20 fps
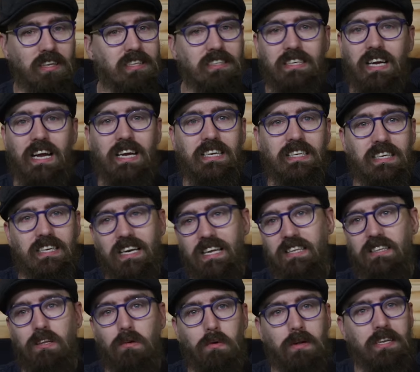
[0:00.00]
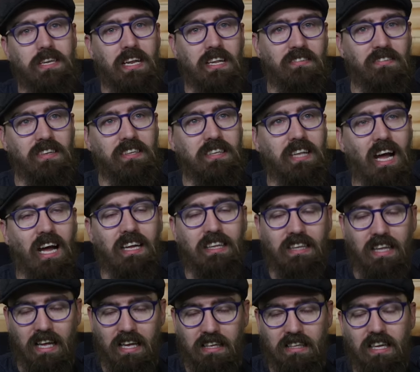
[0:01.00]
changing it to a different
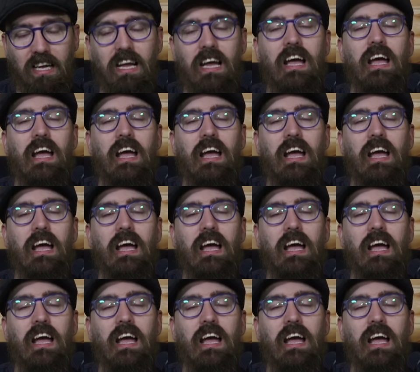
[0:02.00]
tactic.